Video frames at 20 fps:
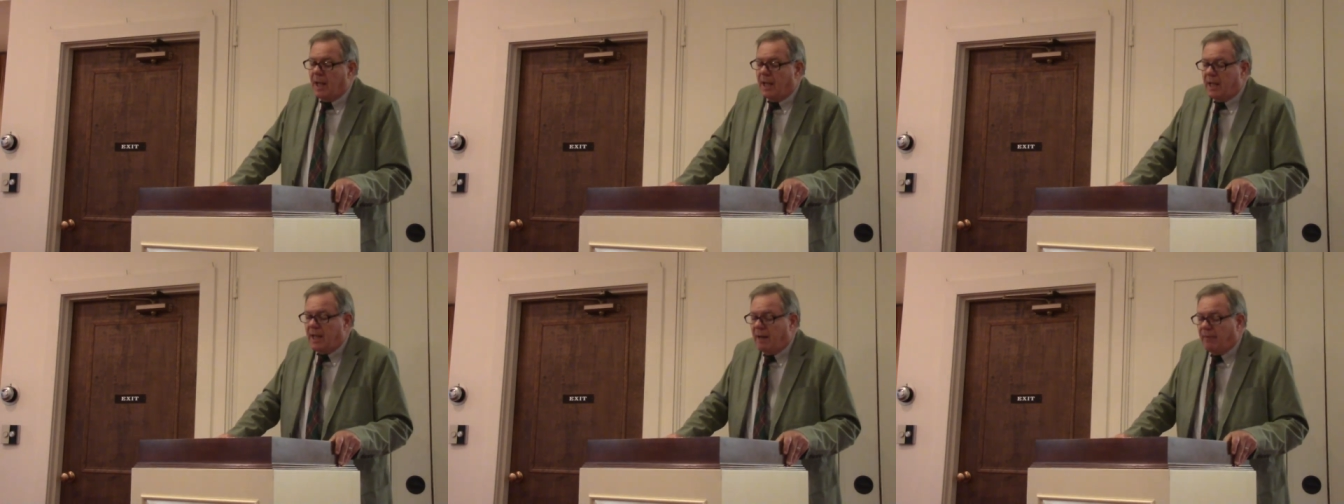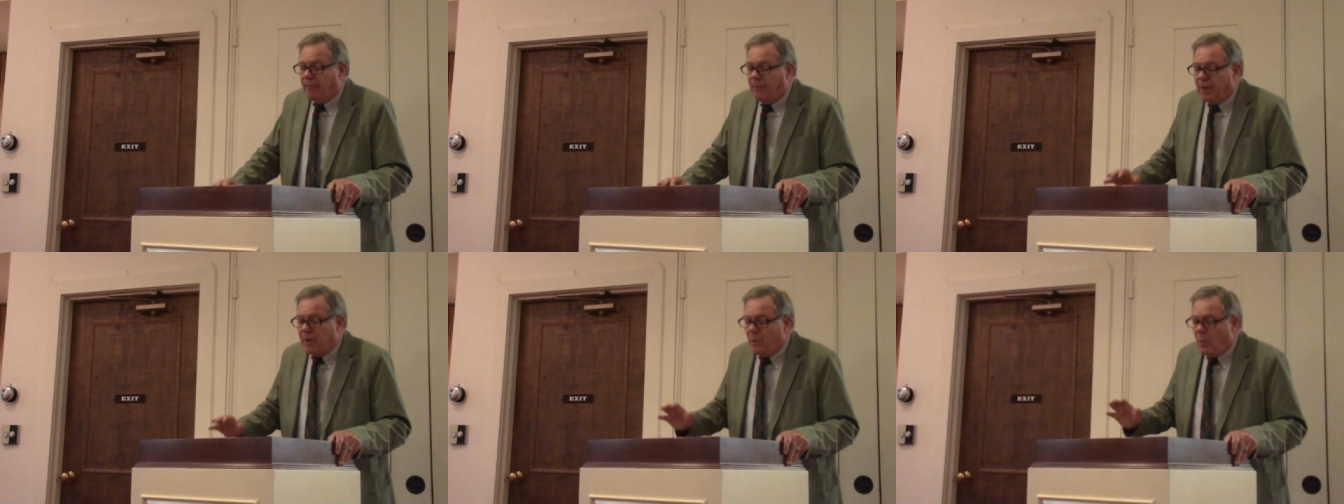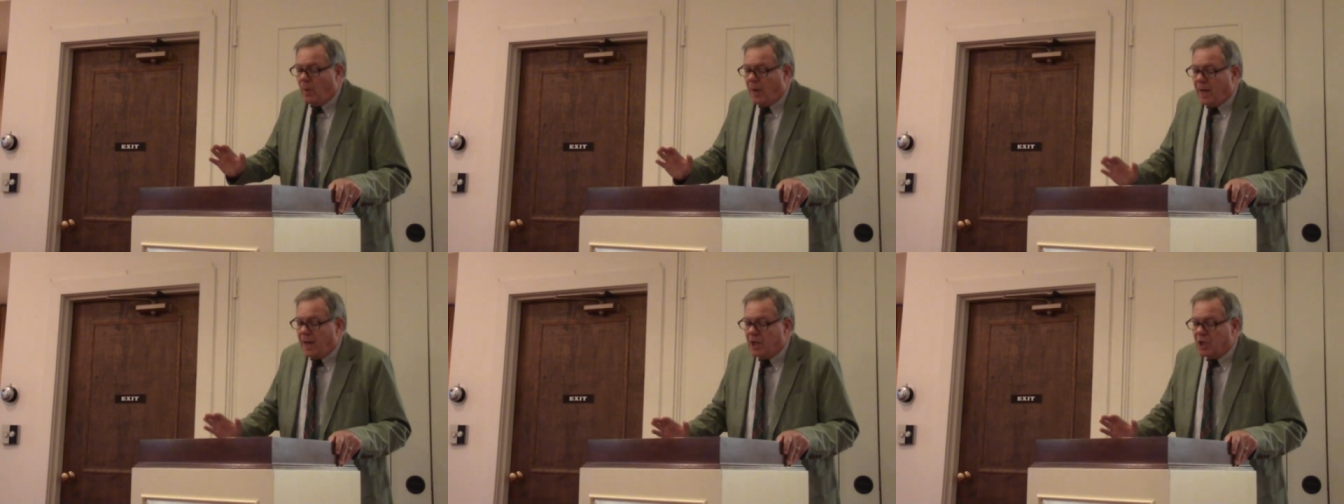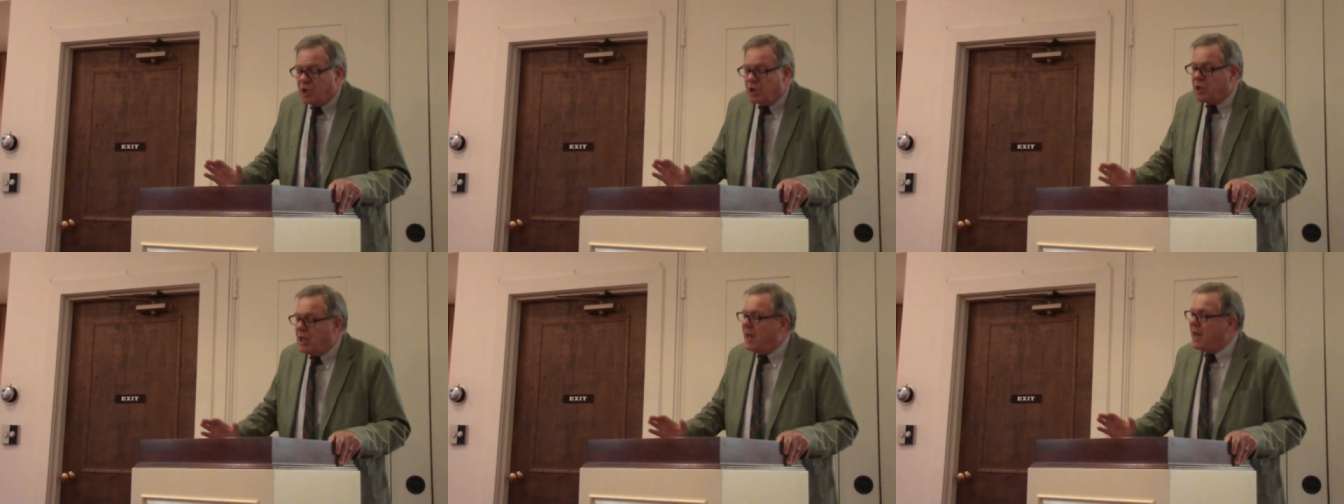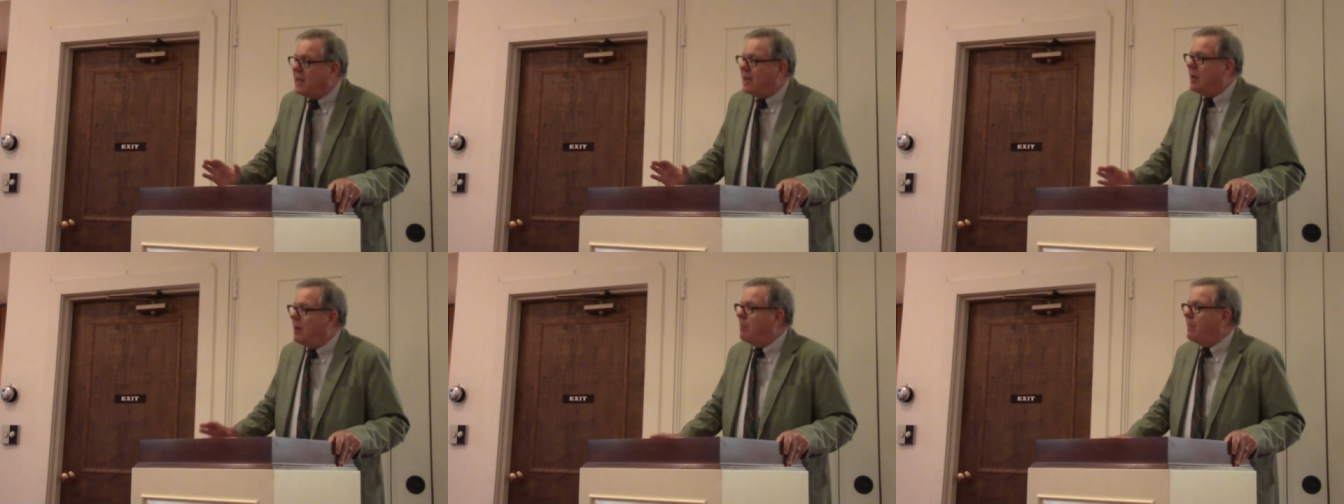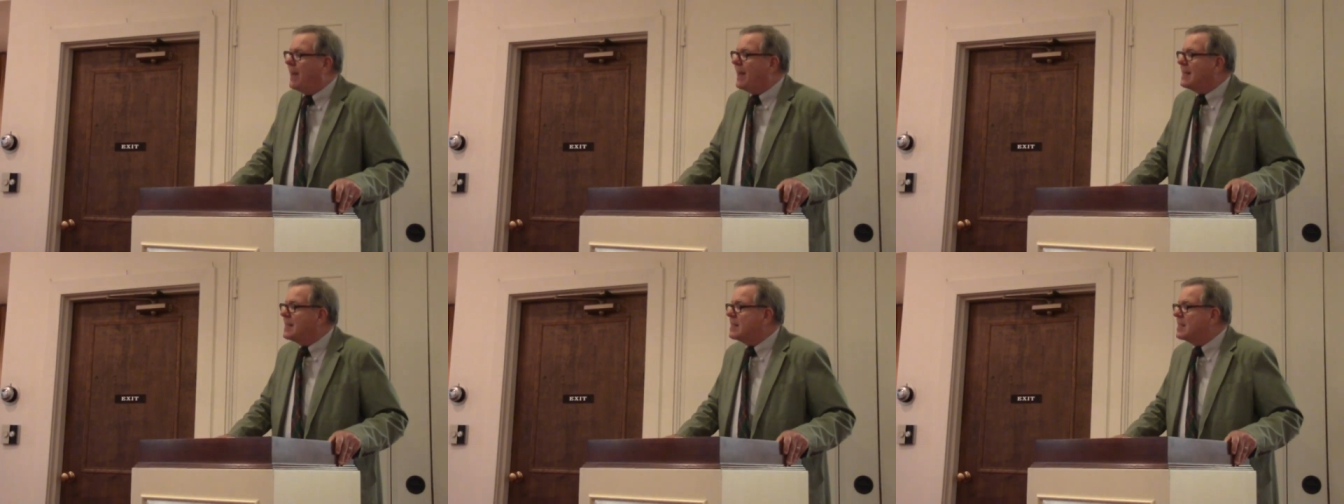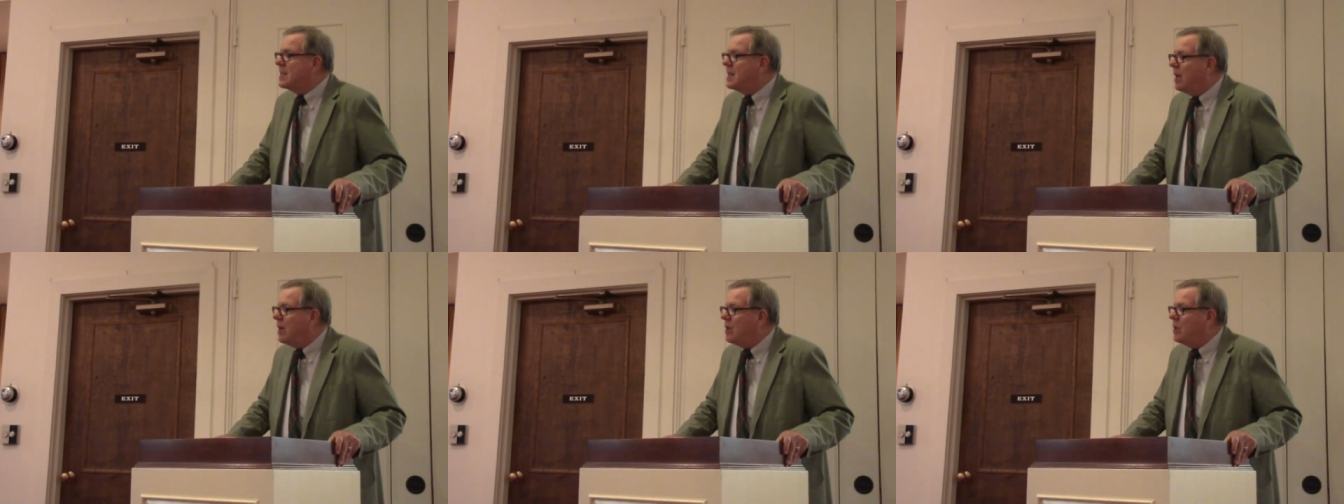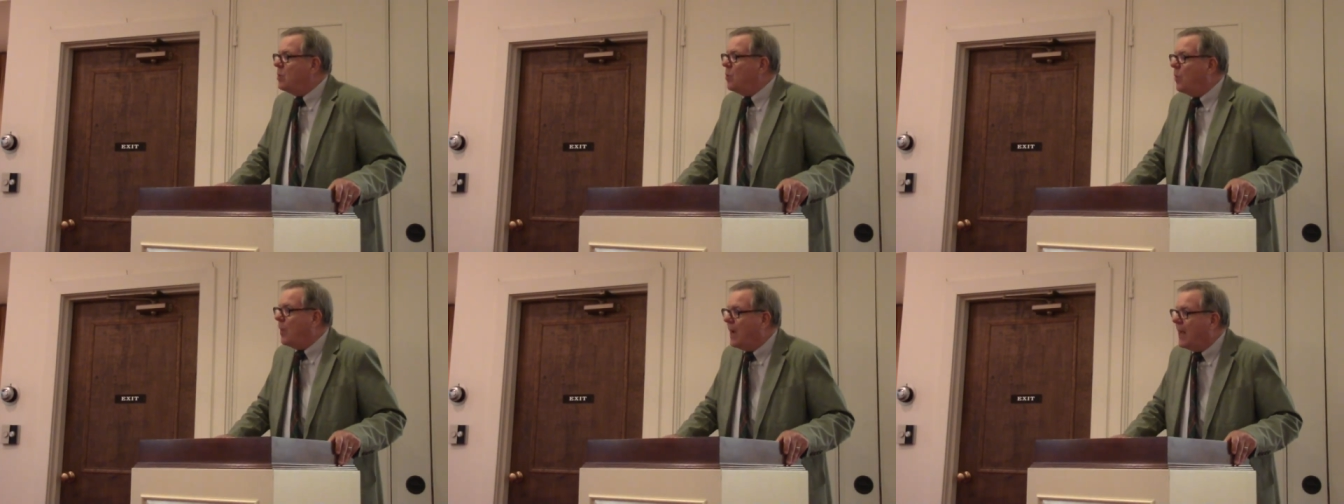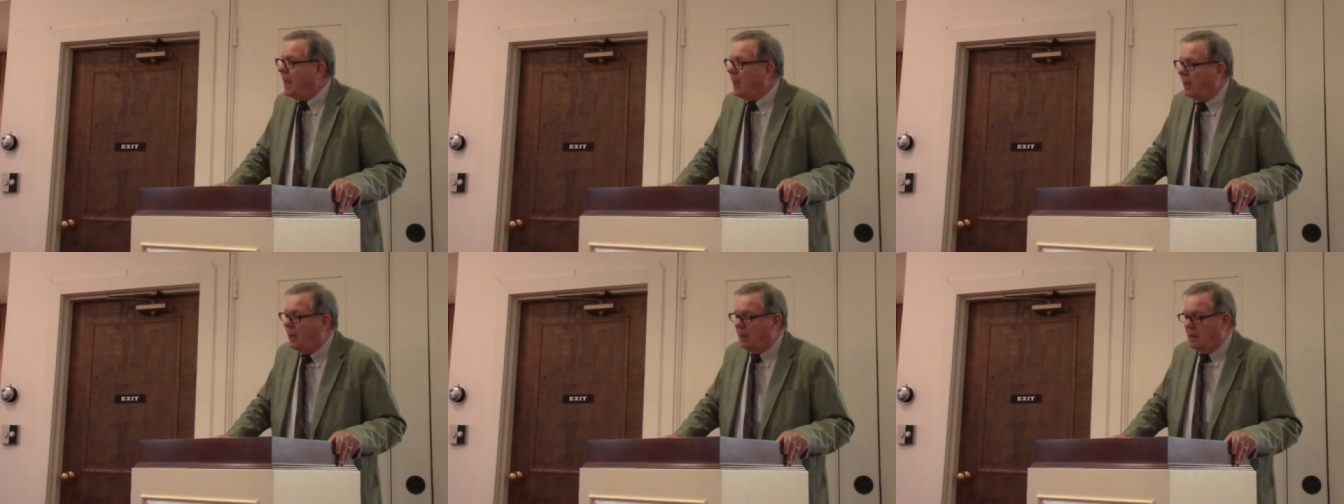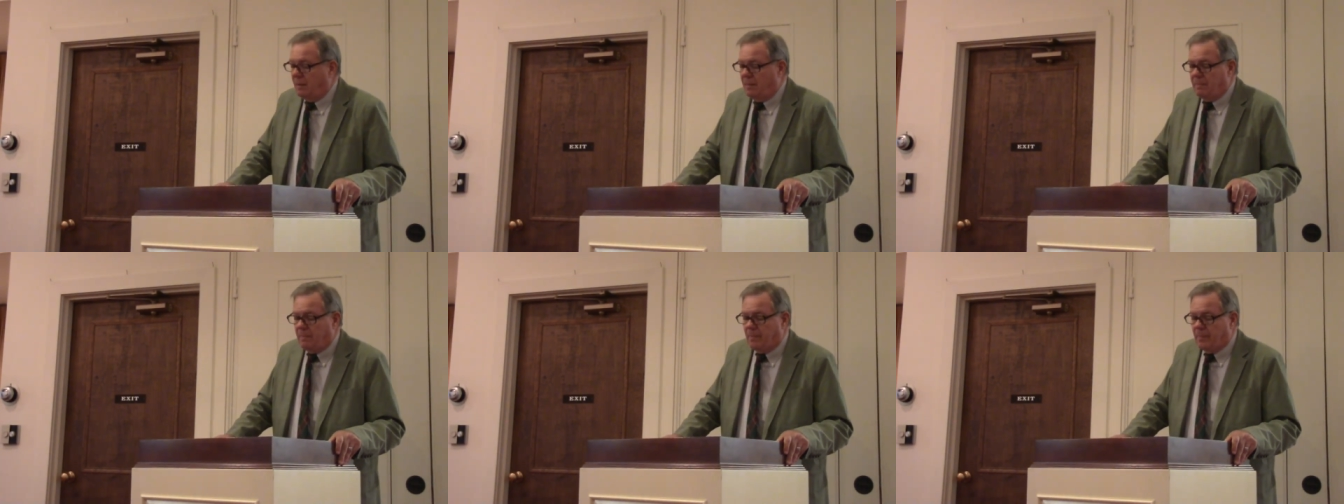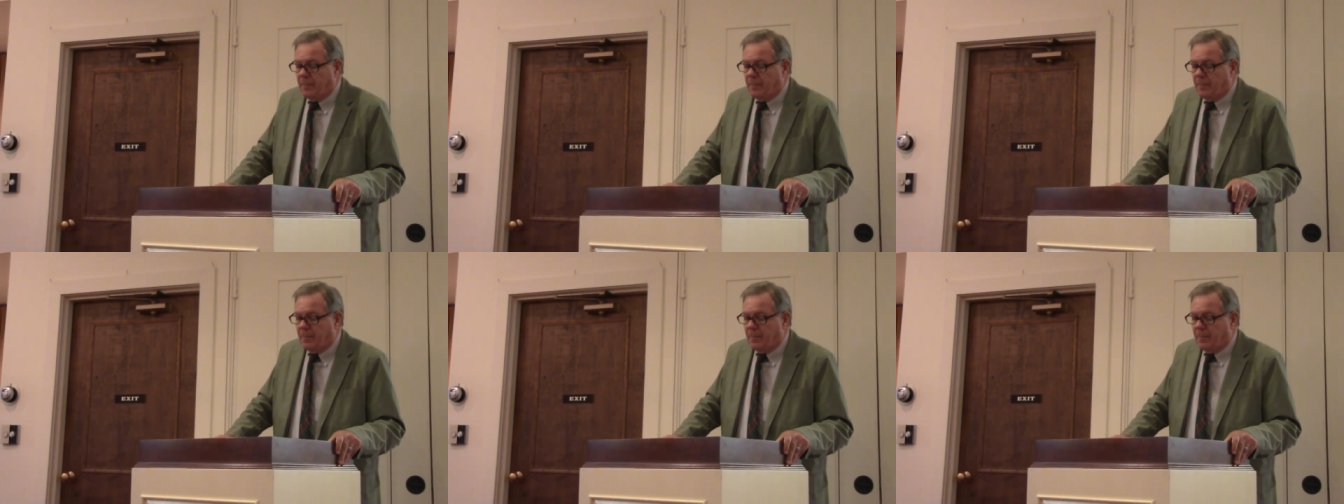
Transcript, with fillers: In every way, Jacob has done well.